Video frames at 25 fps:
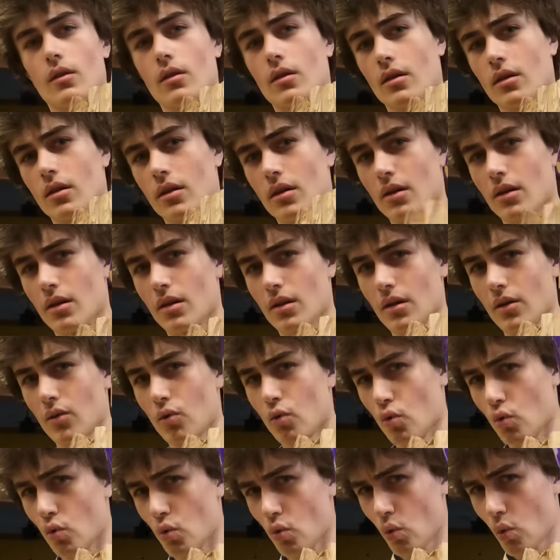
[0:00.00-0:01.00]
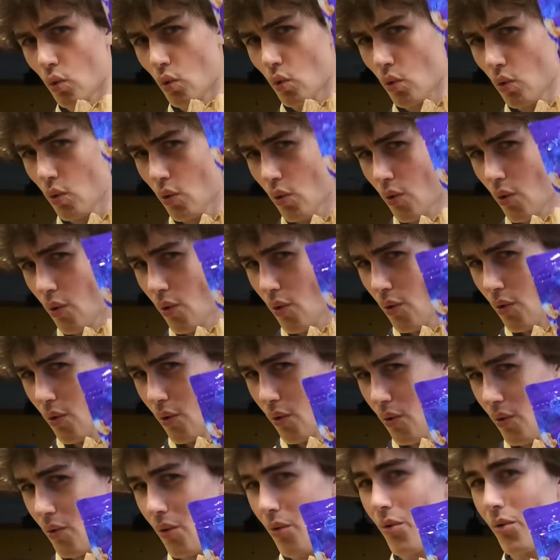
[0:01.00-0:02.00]
getting them again. Then some
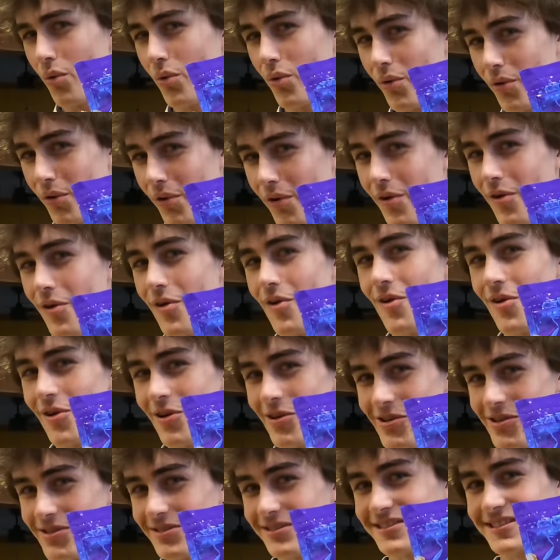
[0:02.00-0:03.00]
popcorn for our movie